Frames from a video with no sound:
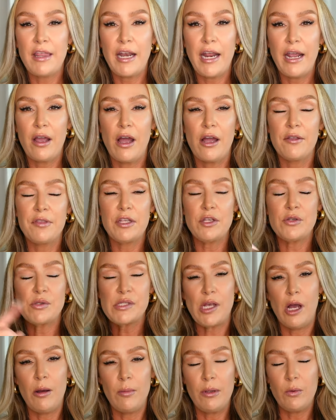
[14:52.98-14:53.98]
that I got that you
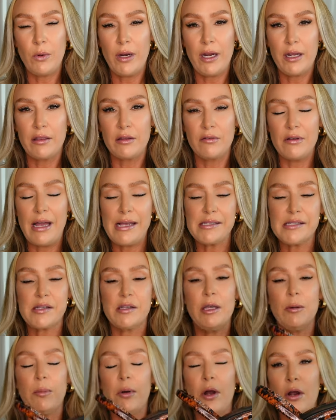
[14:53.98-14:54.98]
saw me wearing in the last
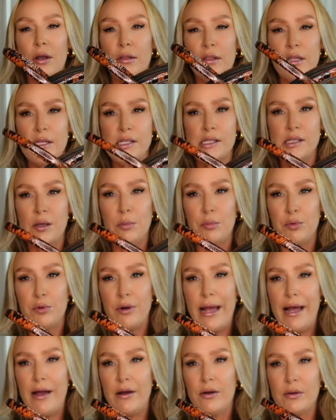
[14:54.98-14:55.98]
clip are these
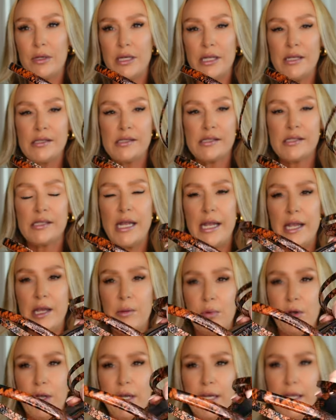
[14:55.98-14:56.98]
brown
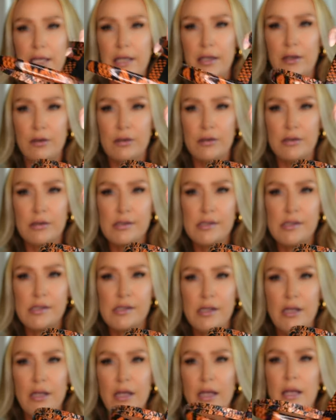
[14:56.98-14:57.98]
snake print
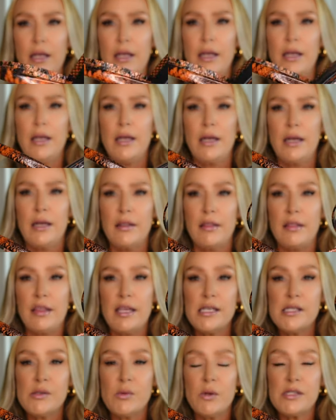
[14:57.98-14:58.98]
heels.
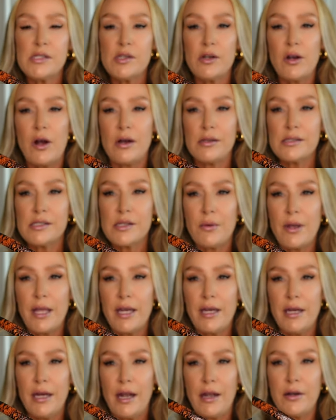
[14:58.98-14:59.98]
These ones are also
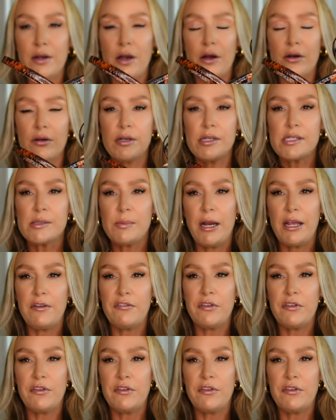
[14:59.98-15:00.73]
$89, but I